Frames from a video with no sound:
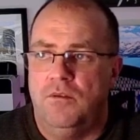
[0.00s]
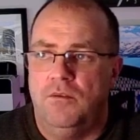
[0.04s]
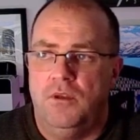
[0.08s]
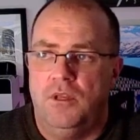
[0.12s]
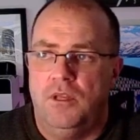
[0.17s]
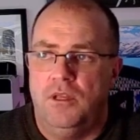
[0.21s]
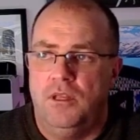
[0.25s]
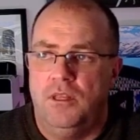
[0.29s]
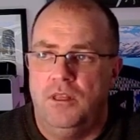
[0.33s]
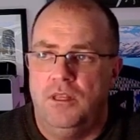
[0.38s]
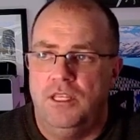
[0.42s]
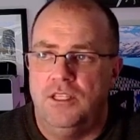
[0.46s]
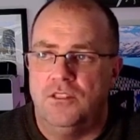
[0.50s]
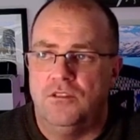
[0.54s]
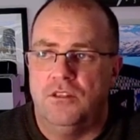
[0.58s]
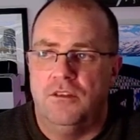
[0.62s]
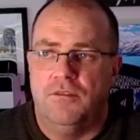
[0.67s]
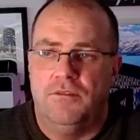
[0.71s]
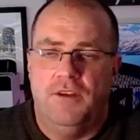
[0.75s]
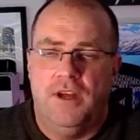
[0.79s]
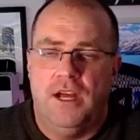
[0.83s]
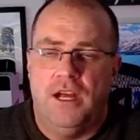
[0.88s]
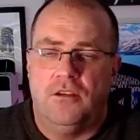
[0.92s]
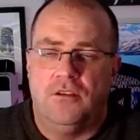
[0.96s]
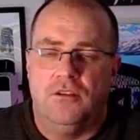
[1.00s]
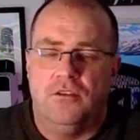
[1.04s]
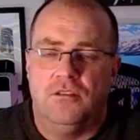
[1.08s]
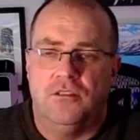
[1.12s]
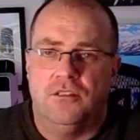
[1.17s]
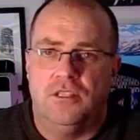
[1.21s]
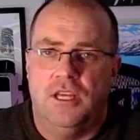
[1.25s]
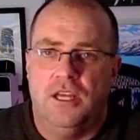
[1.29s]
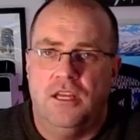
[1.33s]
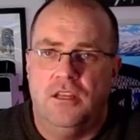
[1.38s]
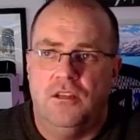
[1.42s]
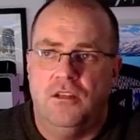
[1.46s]
these are the factors
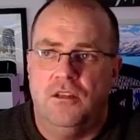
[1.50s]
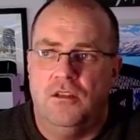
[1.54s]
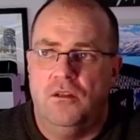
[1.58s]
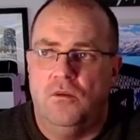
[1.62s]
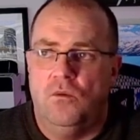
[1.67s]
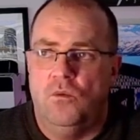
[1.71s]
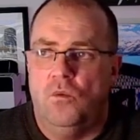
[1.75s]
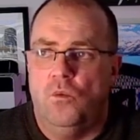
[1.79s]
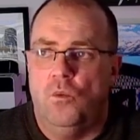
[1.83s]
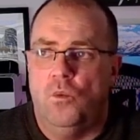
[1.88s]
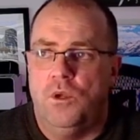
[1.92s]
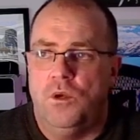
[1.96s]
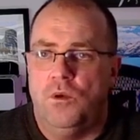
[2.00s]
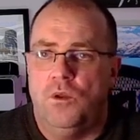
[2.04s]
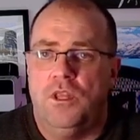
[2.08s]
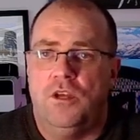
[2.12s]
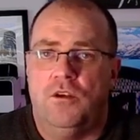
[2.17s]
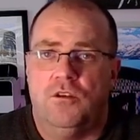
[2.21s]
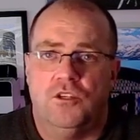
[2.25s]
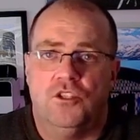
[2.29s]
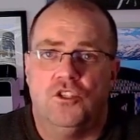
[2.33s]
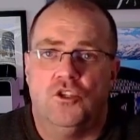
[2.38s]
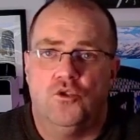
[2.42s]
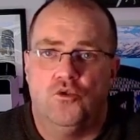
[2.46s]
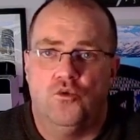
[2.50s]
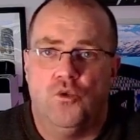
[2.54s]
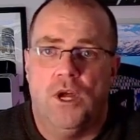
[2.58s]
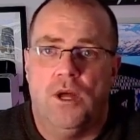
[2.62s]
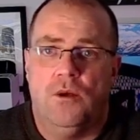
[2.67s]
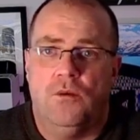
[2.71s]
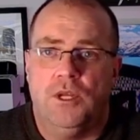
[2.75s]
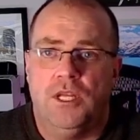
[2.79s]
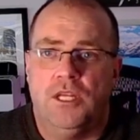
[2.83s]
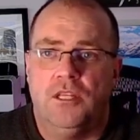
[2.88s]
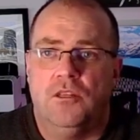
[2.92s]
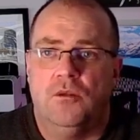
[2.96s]
that when there is a
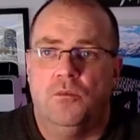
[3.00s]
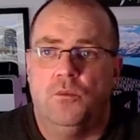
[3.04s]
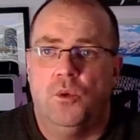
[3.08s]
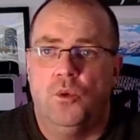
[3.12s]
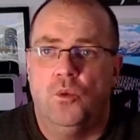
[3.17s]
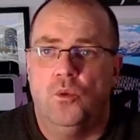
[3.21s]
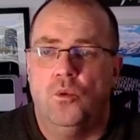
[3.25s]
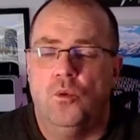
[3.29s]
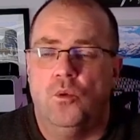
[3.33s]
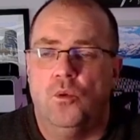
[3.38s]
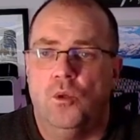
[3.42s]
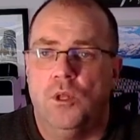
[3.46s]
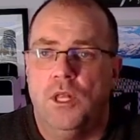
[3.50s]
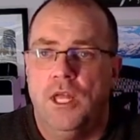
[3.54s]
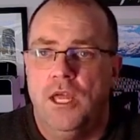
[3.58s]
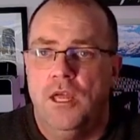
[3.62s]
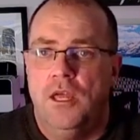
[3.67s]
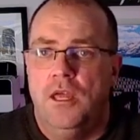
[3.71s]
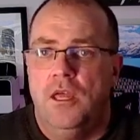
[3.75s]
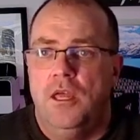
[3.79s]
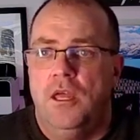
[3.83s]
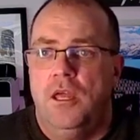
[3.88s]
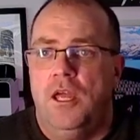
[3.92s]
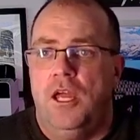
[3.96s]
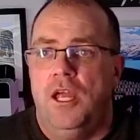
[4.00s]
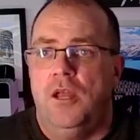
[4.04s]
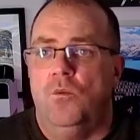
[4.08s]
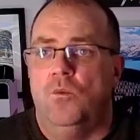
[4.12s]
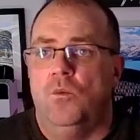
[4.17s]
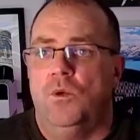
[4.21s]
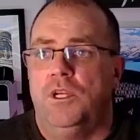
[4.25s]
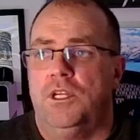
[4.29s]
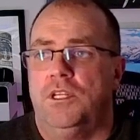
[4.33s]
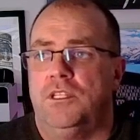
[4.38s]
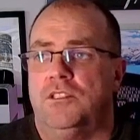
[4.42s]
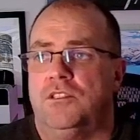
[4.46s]
drowning in the pool, and
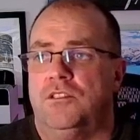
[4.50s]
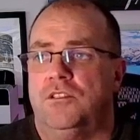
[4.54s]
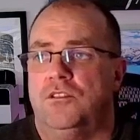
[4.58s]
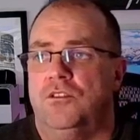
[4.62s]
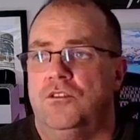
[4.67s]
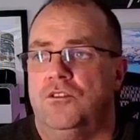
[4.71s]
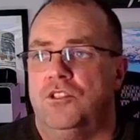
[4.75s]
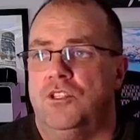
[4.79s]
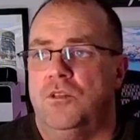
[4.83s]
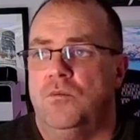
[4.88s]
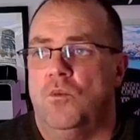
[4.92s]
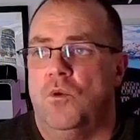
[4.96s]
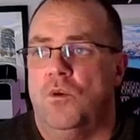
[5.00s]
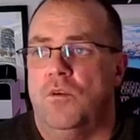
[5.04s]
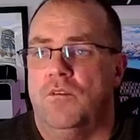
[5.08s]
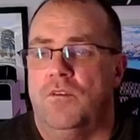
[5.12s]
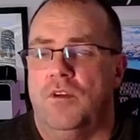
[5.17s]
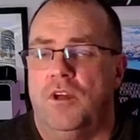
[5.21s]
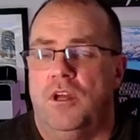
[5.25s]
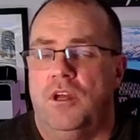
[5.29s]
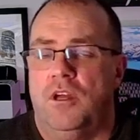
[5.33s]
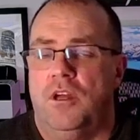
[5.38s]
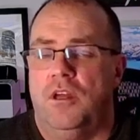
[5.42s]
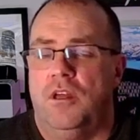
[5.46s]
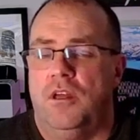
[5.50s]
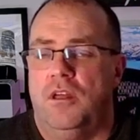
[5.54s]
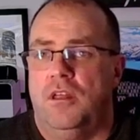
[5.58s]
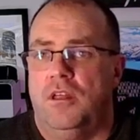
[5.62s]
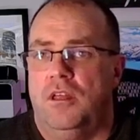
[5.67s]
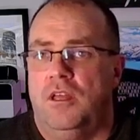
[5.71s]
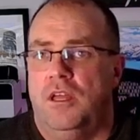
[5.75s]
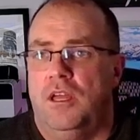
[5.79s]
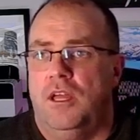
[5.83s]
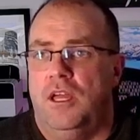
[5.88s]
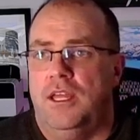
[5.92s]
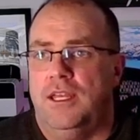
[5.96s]
when it's usually more of
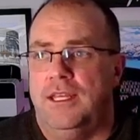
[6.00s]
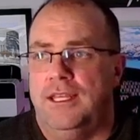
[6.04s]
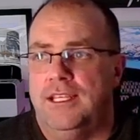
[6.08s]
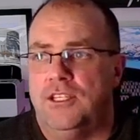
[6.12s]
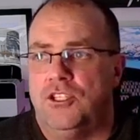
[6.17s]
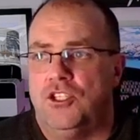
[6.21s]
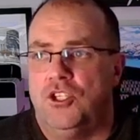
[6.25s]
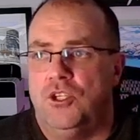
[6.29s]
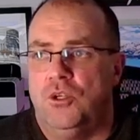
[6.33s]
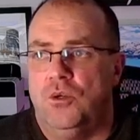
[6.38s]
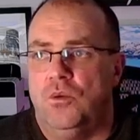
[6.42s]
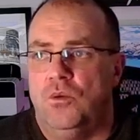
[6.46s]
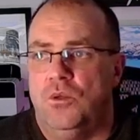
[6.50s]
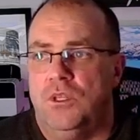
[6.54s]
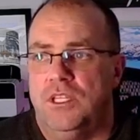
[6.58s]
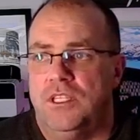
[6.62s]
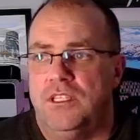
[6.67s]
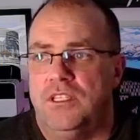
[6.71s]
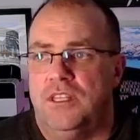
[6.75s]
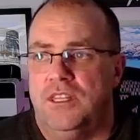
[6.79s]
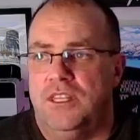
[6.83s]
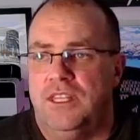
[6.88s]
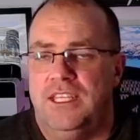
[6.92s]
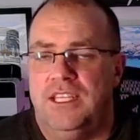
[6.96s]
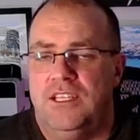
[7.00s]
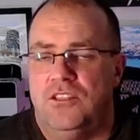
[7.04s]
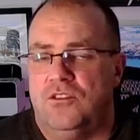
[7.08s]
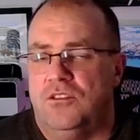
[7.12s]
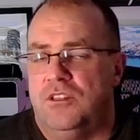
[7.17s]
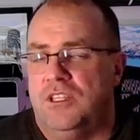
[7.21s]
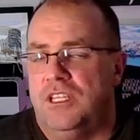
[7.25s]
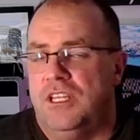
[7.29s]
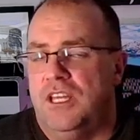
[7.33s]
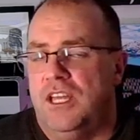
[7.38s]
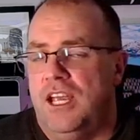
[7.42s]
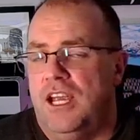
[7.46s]
an issue, these are
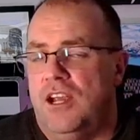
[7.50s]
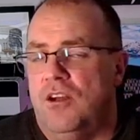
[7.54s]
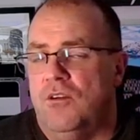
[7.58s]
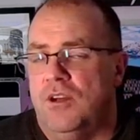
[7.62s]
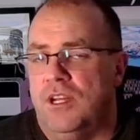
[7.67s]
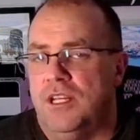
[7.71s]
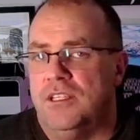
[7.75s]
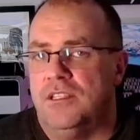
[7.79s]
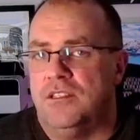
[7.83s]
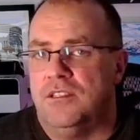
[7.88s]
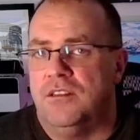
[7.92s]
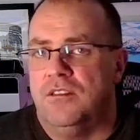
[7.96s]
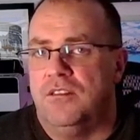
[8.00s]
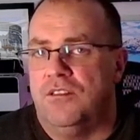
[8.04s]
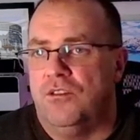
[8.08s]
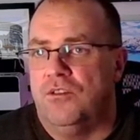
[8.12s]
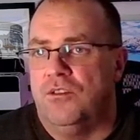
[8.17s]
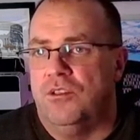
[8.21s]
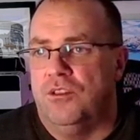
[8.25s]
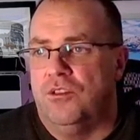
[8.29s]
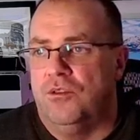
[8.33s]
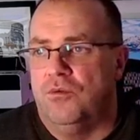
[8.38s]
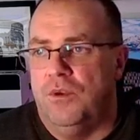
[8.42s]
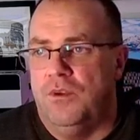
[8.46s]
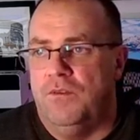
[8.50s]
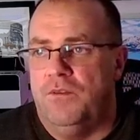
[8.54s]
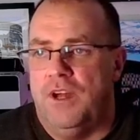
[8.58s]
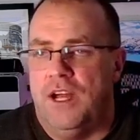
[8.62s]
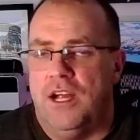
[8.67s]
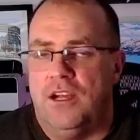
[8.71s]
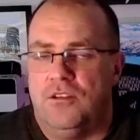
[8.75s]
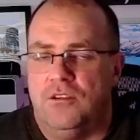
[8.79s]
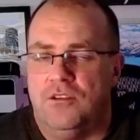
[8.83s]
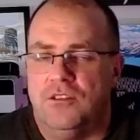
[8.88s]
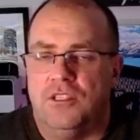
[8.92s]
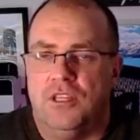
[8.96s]
the areas, the 3
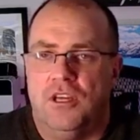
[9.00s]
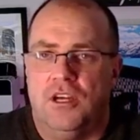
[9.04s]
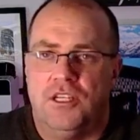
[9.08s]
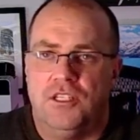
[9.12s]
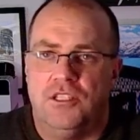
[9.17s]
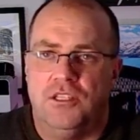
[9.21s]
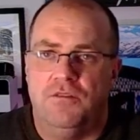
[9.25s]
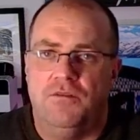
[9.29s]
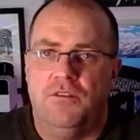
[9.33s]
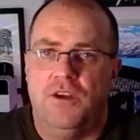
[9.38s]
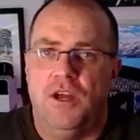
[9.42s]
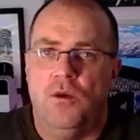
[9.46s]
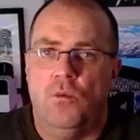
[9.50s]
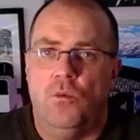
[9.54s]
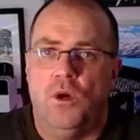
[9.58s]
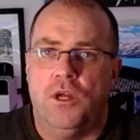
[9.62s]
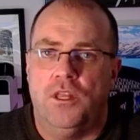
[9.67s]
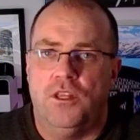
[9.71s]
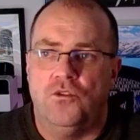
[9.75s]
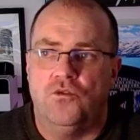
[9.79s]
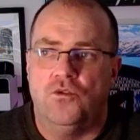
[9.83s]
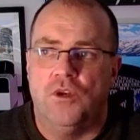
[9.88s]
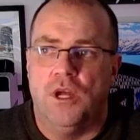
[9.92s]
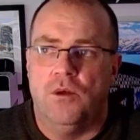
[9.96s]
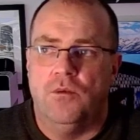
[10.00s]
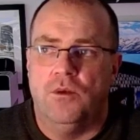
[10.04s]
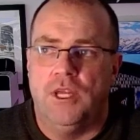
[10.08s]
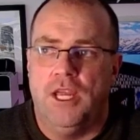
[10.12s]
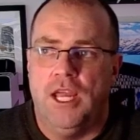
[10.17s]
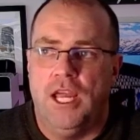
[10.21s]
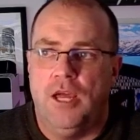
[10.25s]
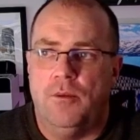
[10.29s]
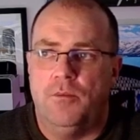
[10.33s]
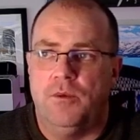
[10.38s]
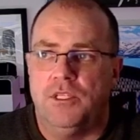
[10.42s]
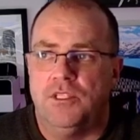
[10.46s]
factors that actually find why the drowning
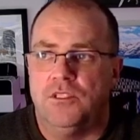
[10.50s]
happened.